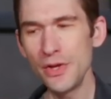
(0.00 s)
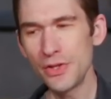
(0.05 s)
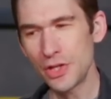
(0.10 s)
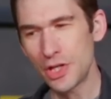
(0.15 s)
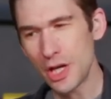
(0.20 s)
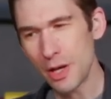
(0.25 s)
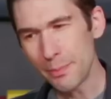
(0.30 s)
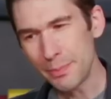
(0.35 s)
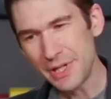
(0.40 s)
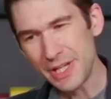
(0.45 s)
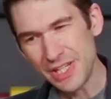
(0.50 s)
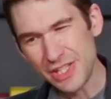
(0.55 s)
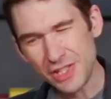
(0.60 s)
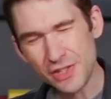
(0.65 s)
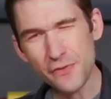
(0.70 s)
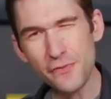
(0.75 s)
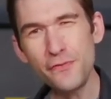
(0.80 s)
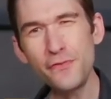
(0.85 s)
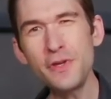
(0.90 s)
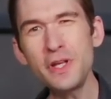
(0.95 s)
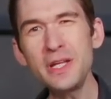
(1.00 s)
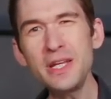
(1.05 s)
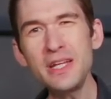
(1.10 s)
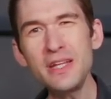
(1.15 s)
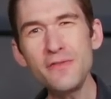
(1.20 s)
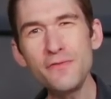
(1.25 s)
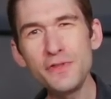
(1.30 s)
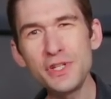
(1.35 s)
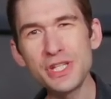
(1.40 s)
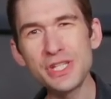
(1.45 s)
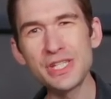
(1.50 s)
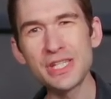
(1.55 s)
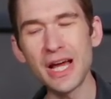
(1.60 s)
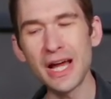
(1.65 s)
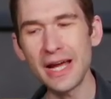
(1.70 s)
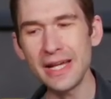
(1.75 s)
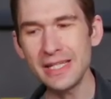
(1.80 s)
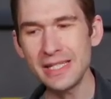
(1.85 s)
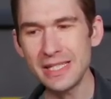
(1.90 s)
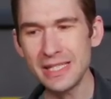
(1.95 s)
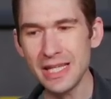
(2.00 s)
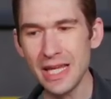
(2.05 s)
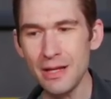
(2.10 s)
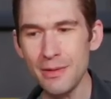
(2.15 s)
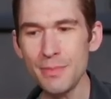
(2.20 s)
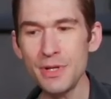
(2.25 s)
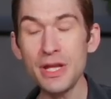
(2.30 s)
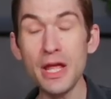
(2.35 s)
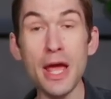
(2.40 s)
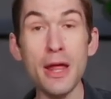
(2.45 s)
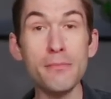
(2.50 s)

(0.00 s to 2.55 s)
the company's definitive design statement